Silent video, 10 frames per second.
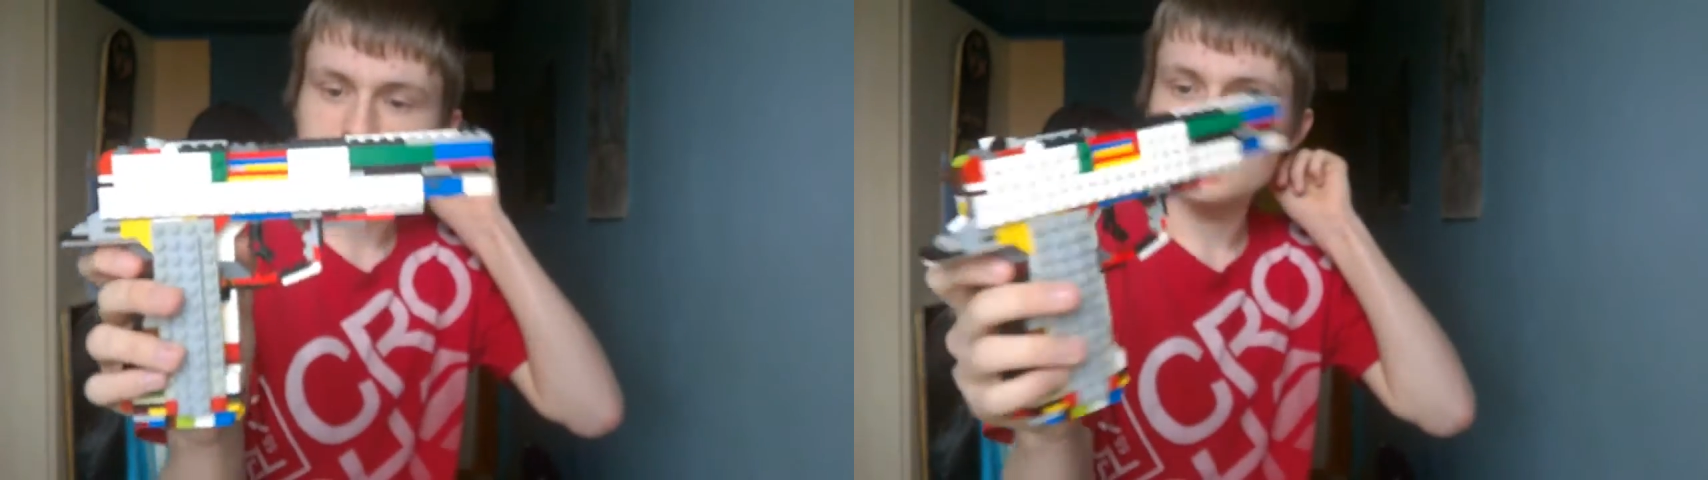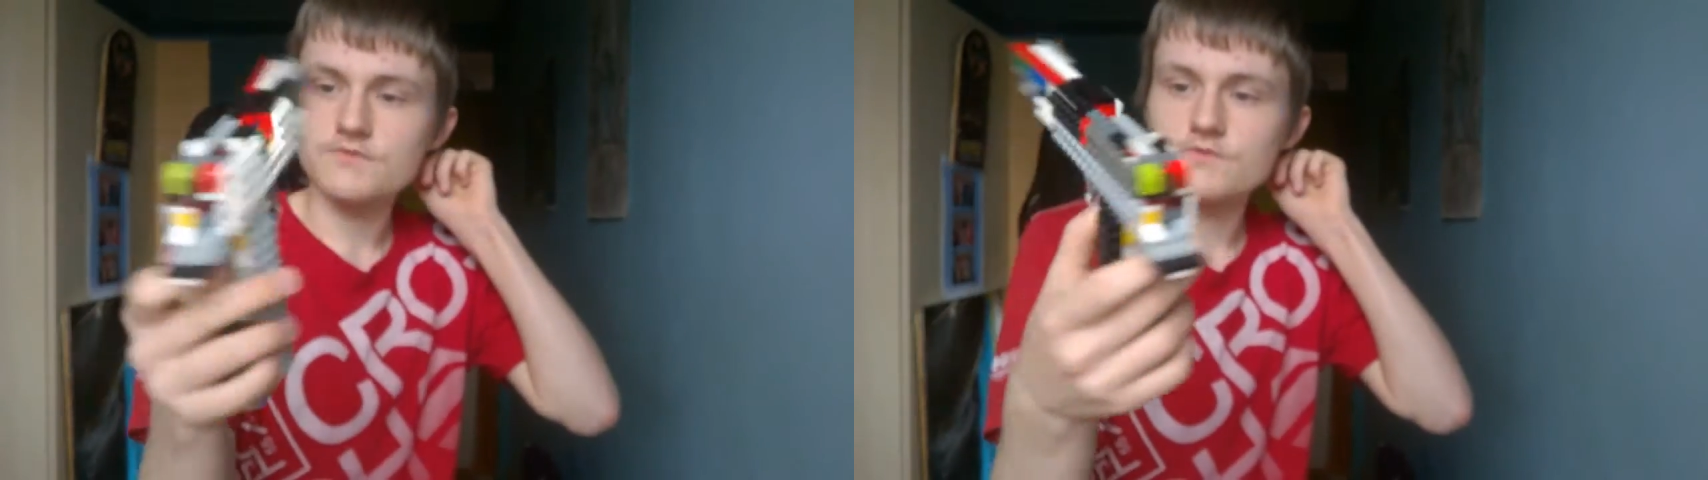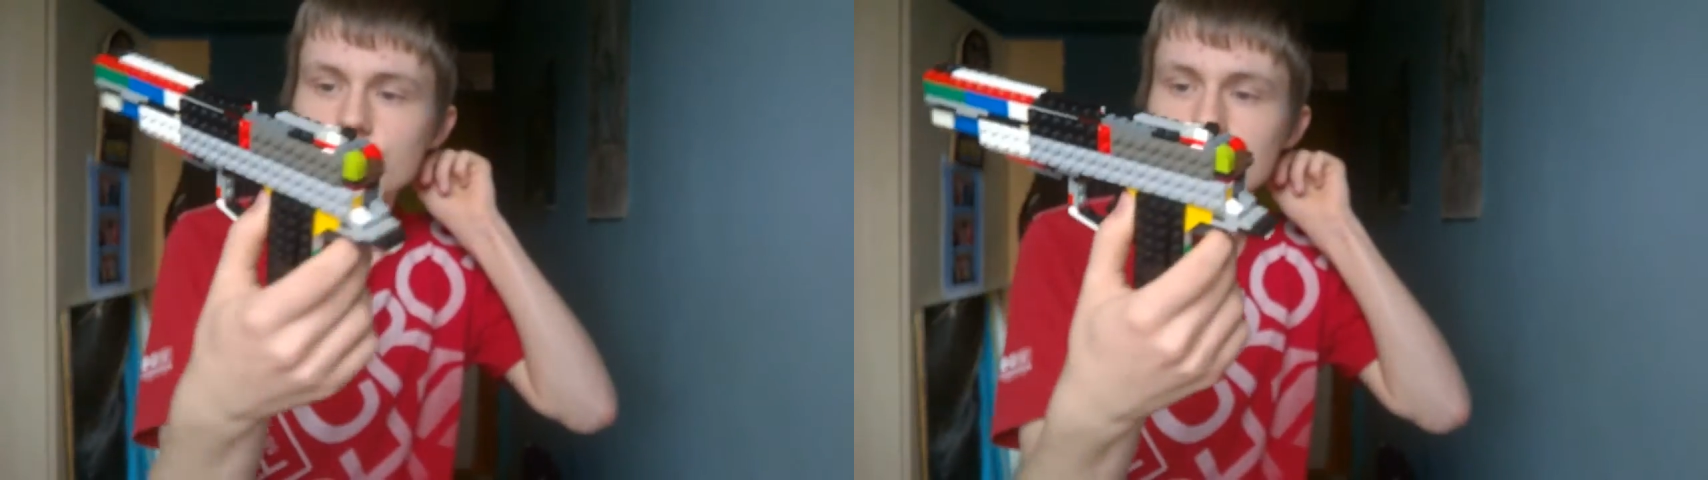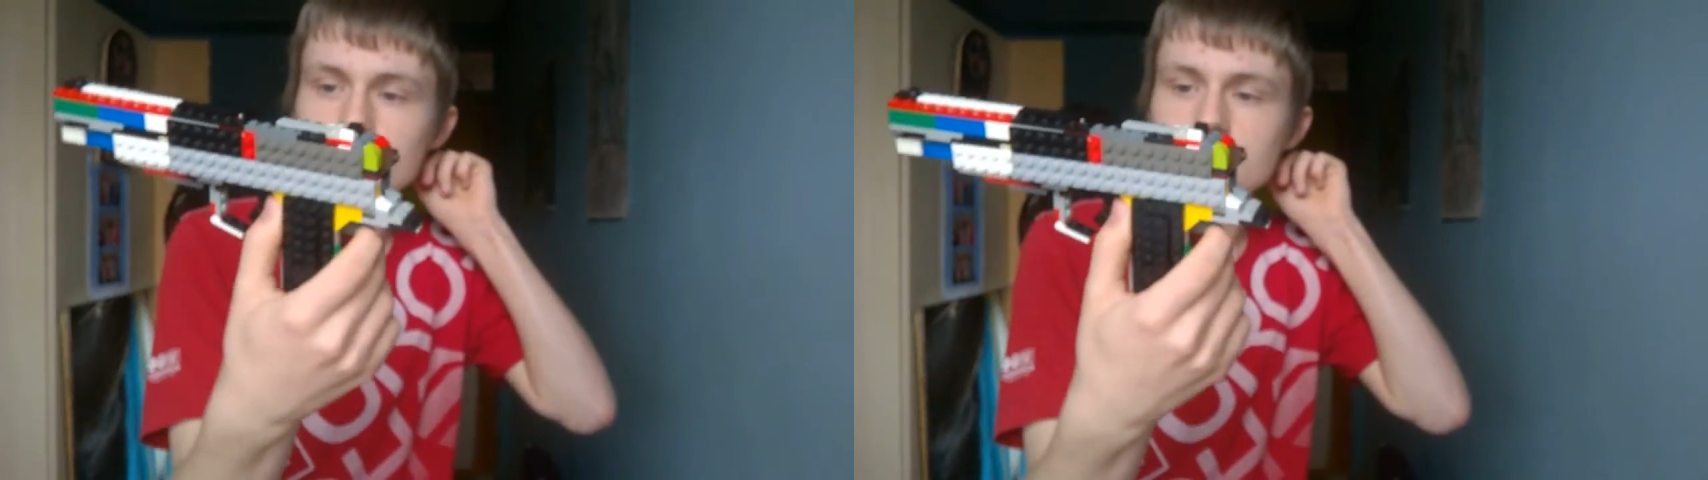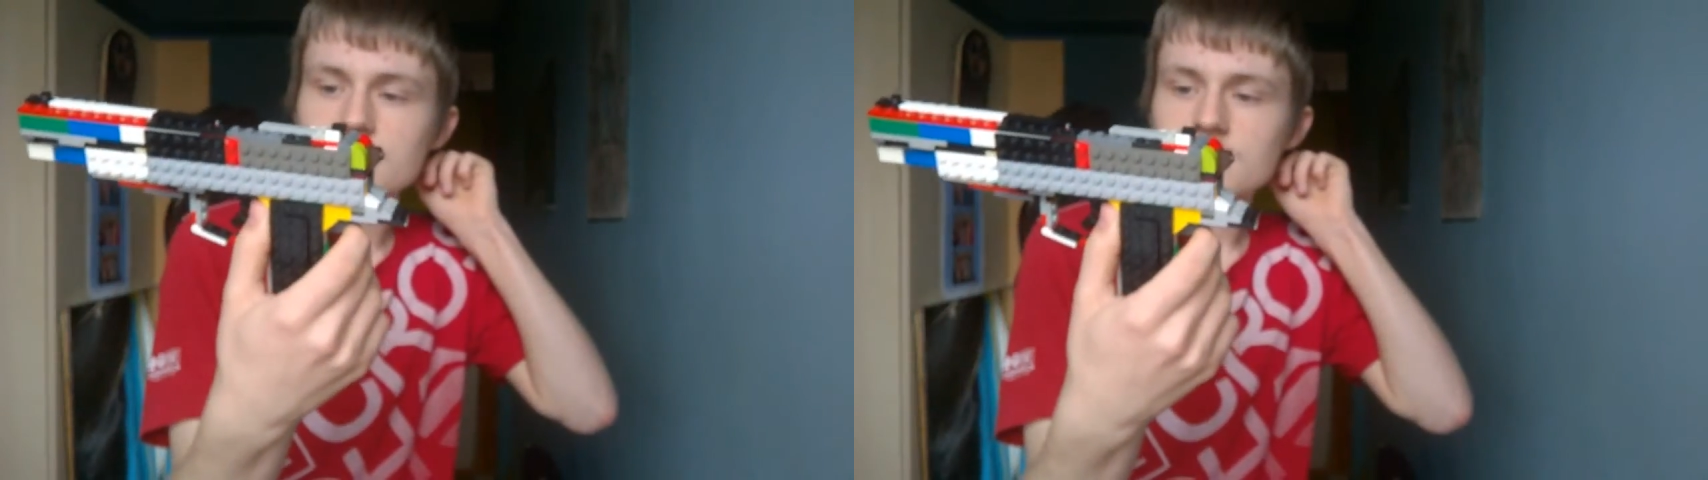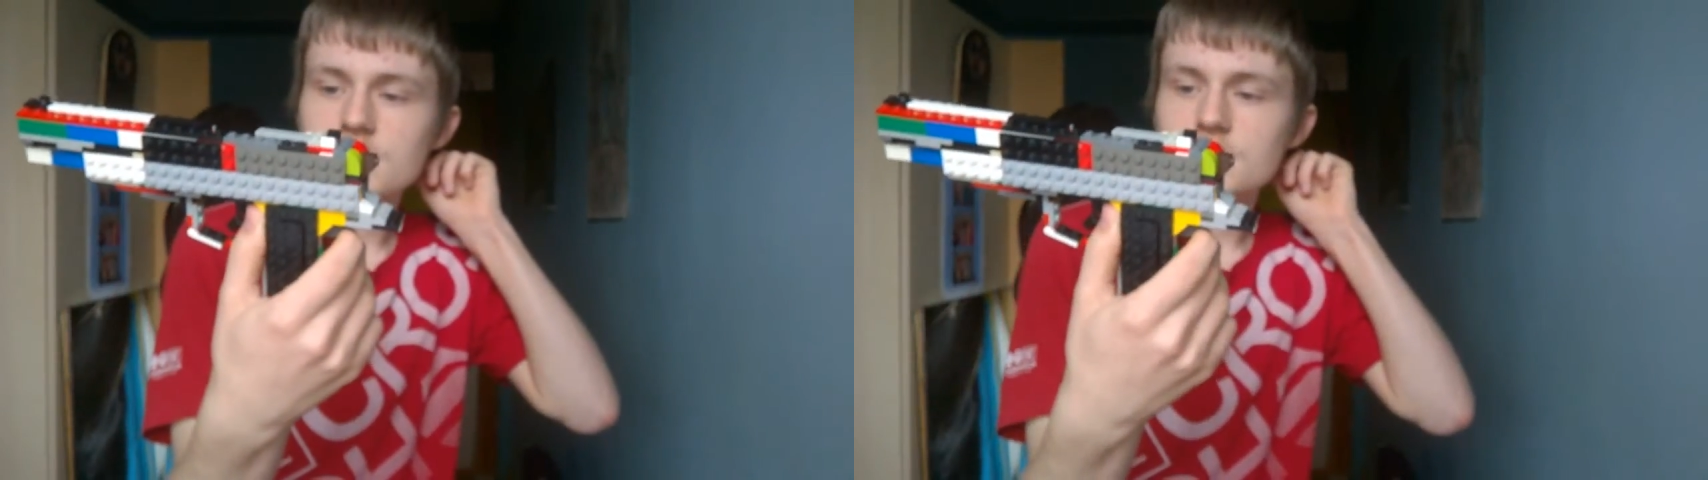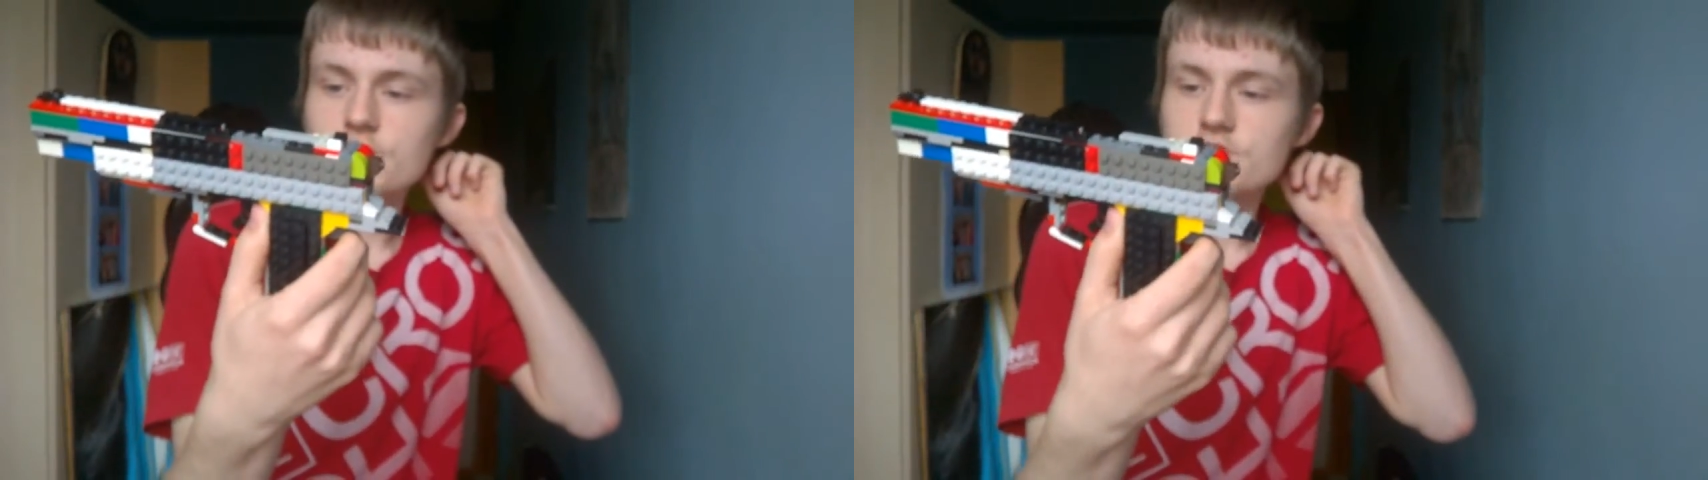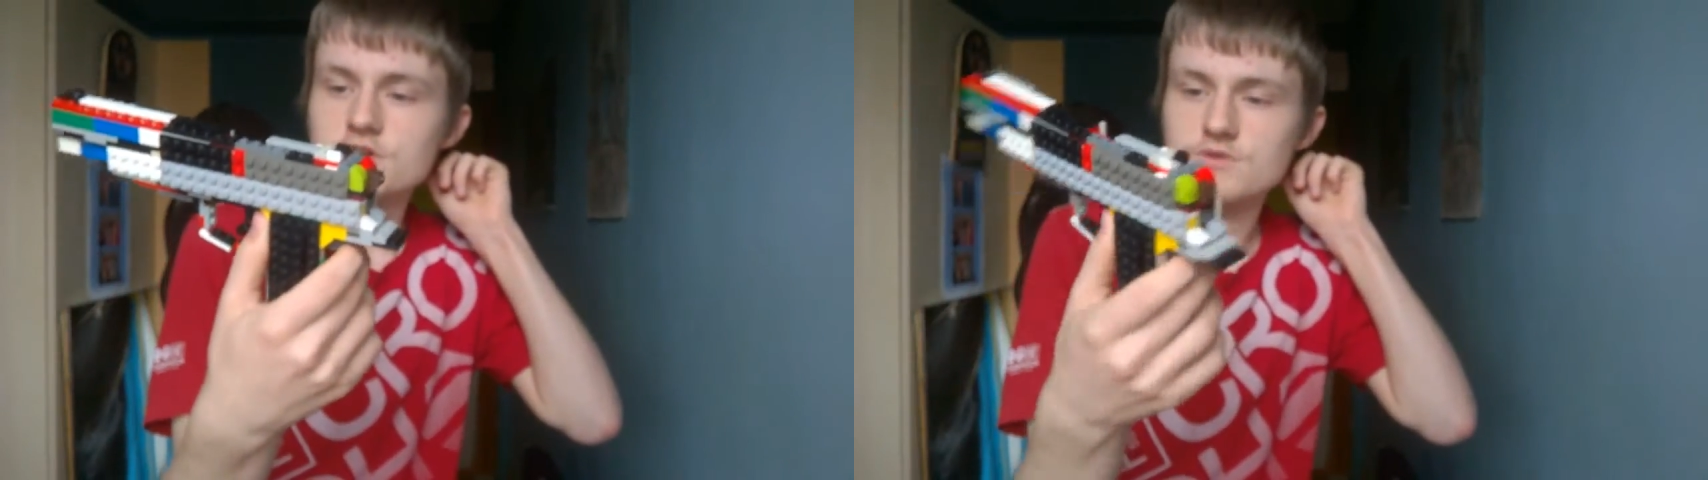everyone and
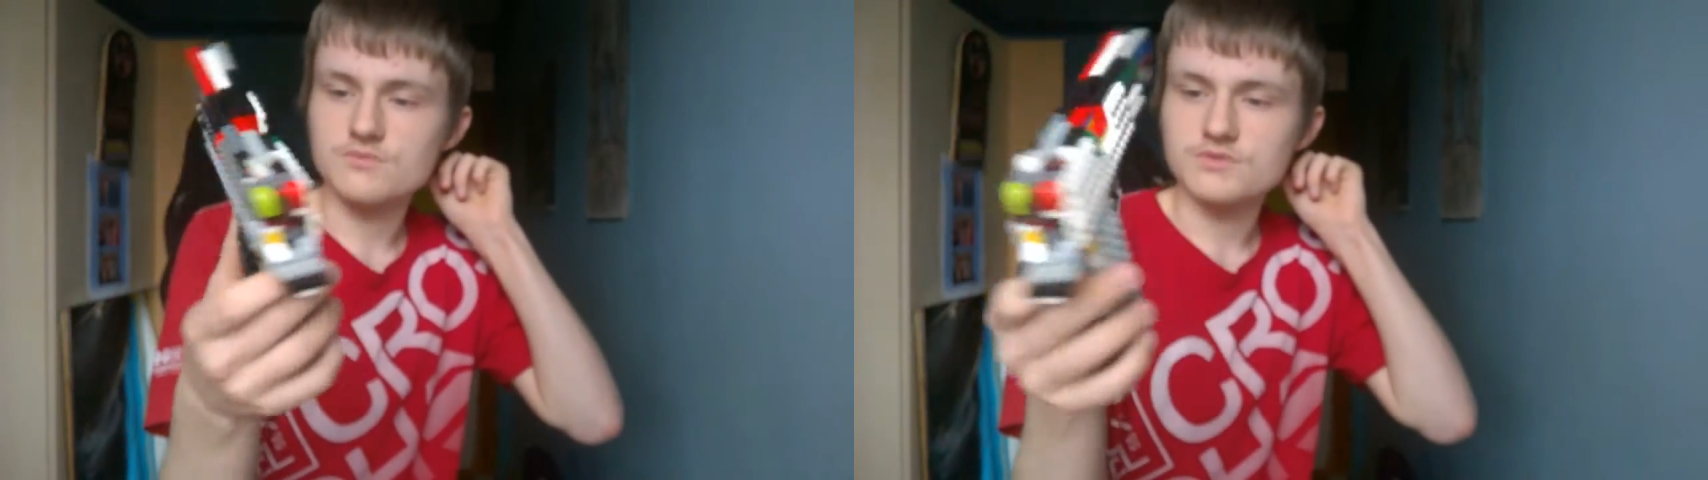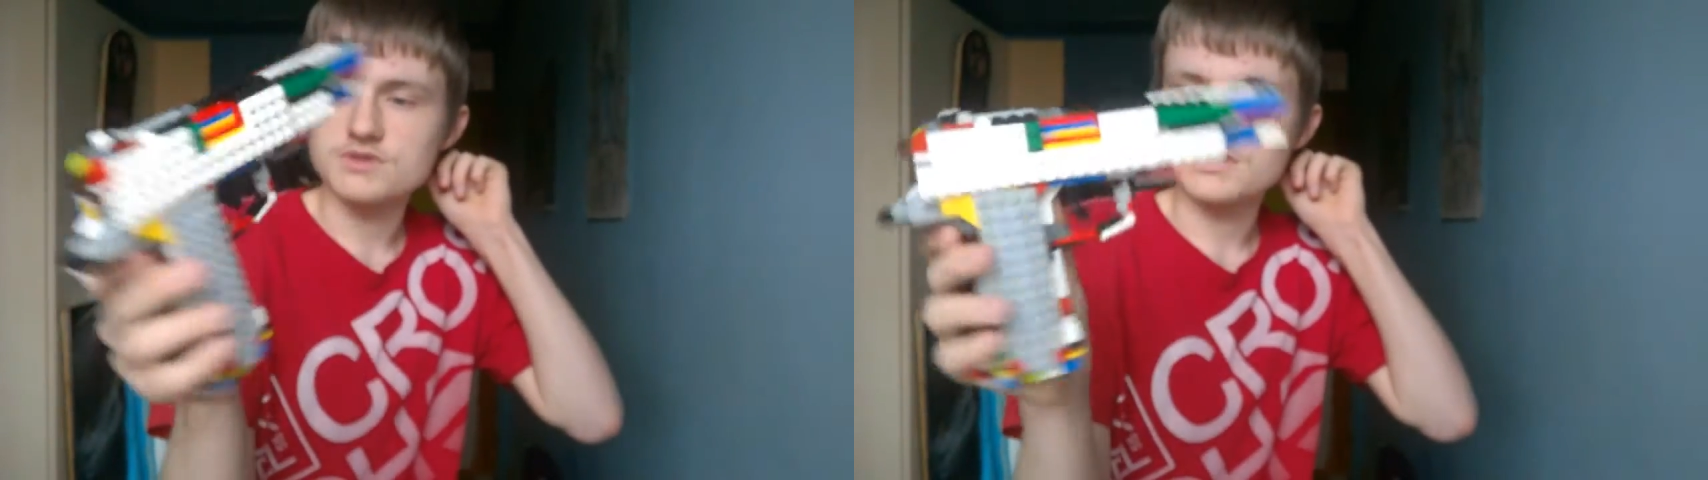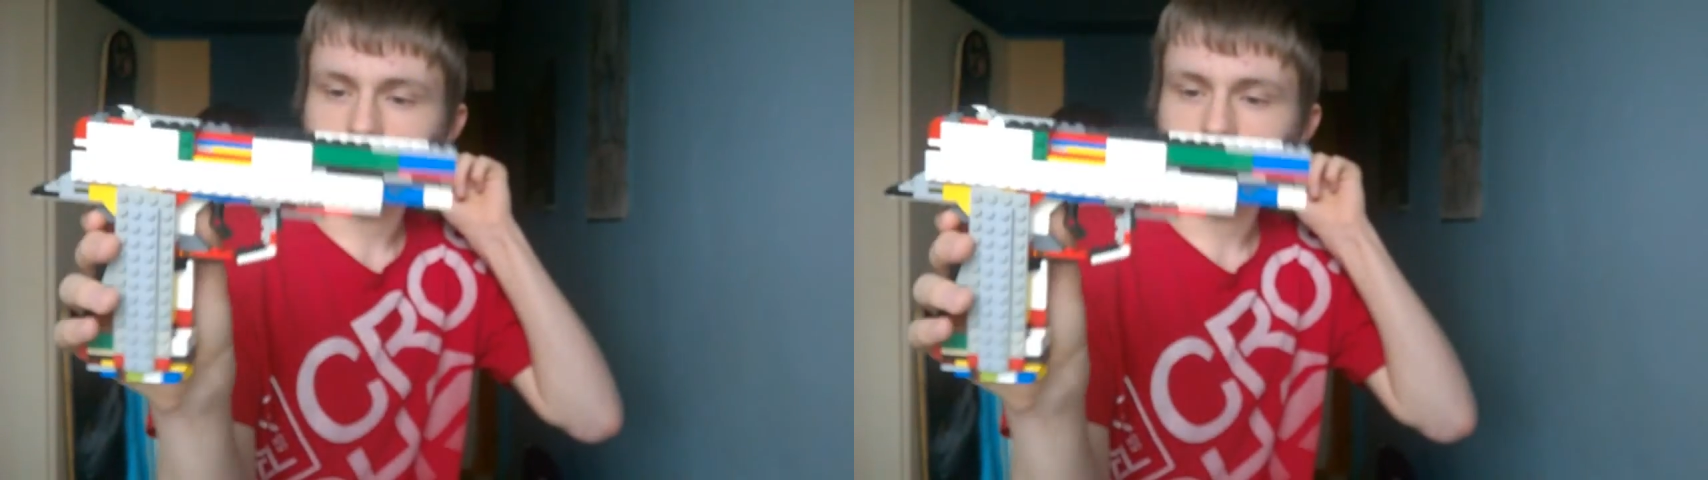every company